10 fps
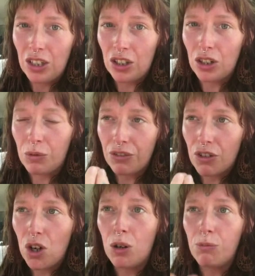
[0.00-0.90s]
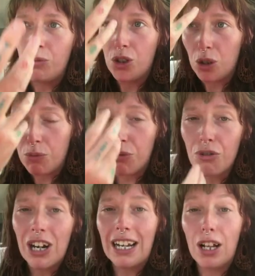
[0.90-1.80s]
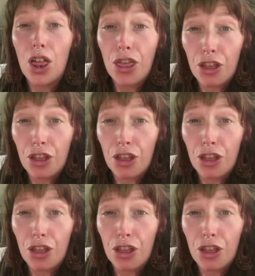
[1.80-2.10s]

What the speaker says: We've come to bring